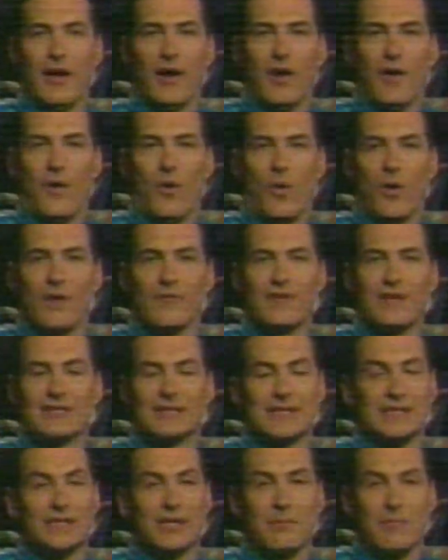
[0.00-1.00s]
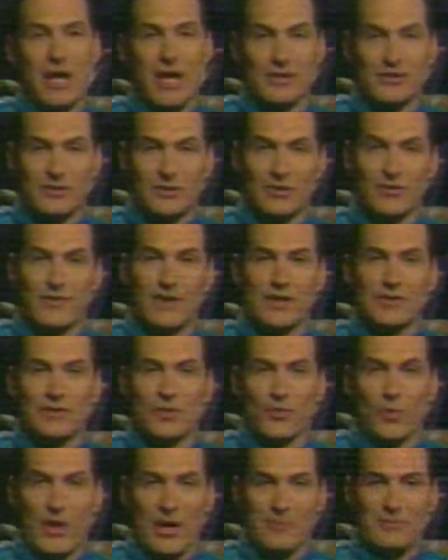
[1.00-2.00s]
or visit the
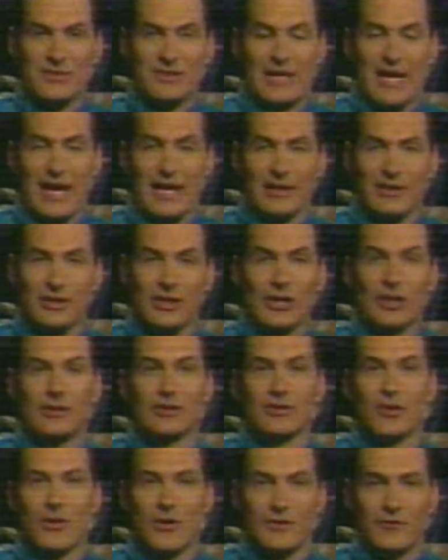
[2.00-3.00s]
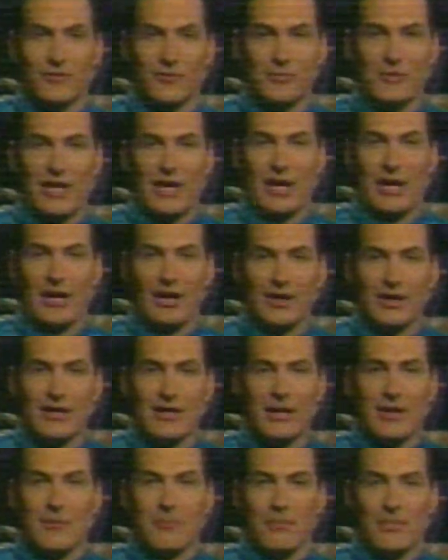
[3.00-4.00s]
Monstervision website. You can do it from there.
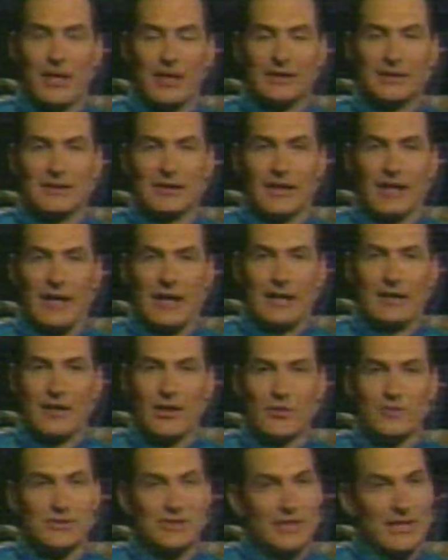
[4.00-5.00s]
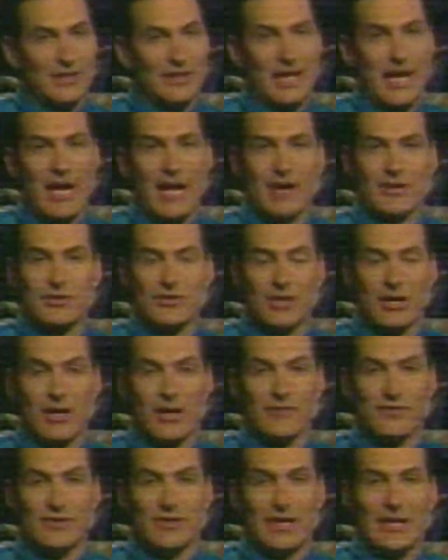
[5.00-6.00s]
But don't send the high
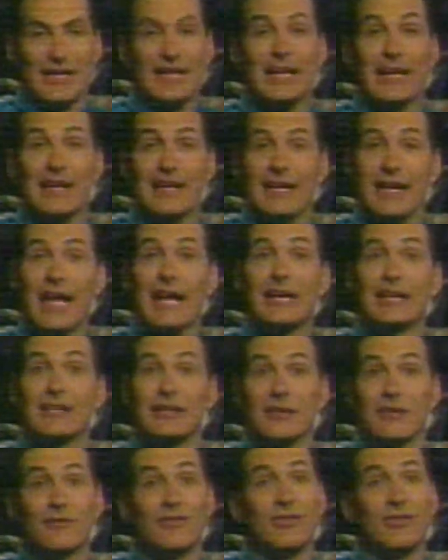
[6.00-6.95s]
sheriffs the negative